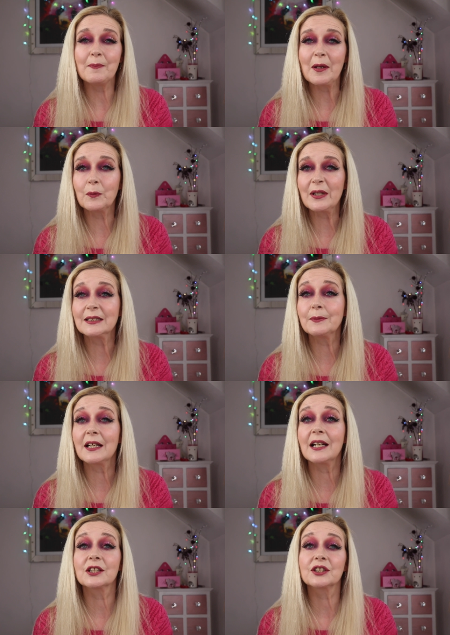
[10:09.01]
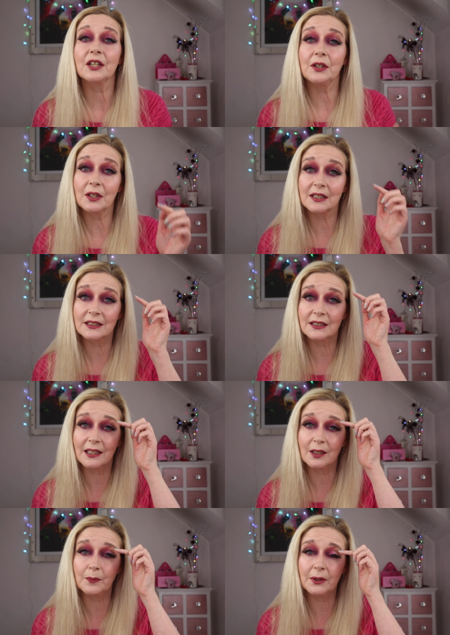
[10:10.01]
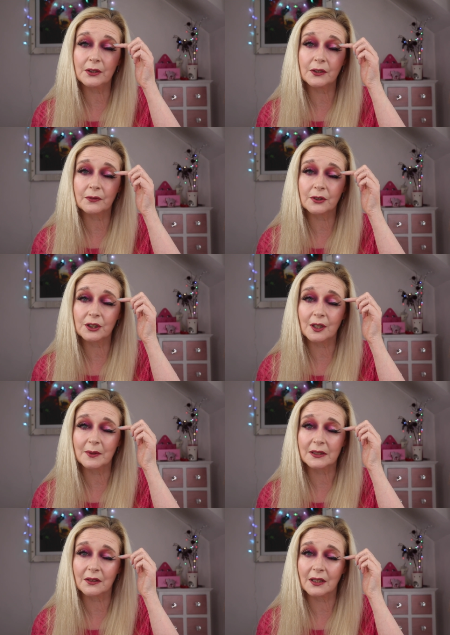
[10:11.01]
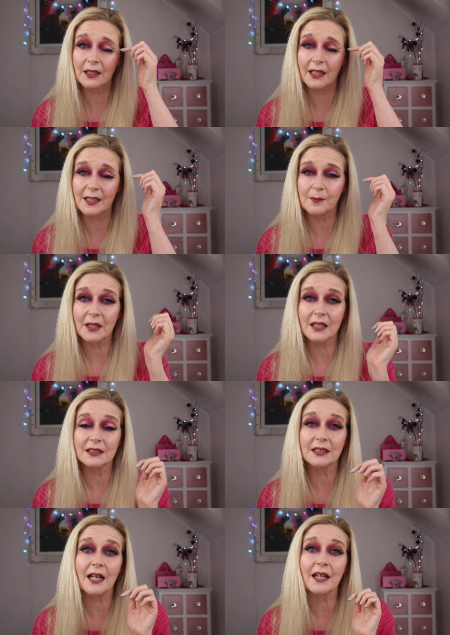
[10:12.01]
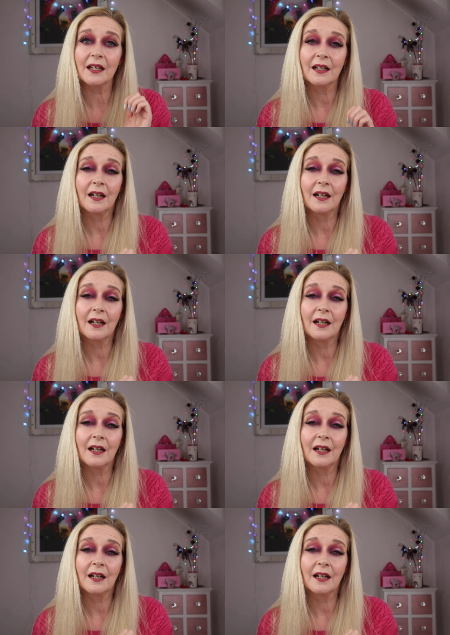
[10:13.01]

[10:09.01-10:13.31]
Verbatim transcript: a bit wispier lash so that you can see the beautiful shimmers on the lid because they